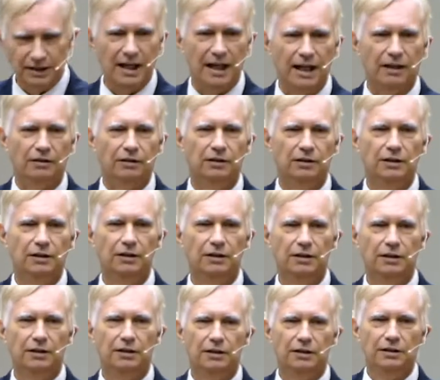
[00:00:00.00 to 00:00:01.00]
down.
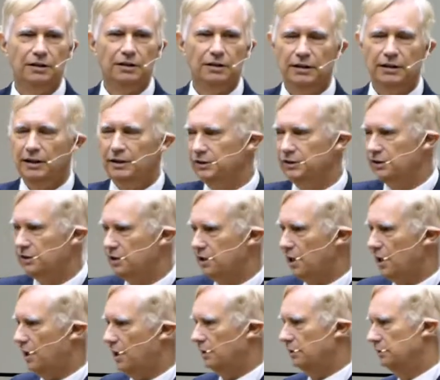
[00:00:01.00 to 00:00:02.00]
He said,
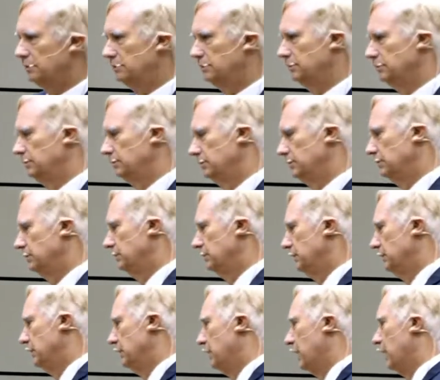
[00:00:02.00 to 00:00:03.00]
Jon,
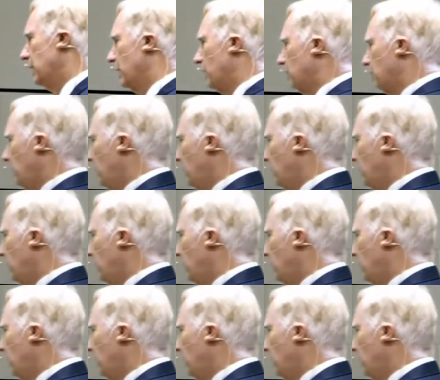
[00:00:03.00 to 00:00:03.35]
I got a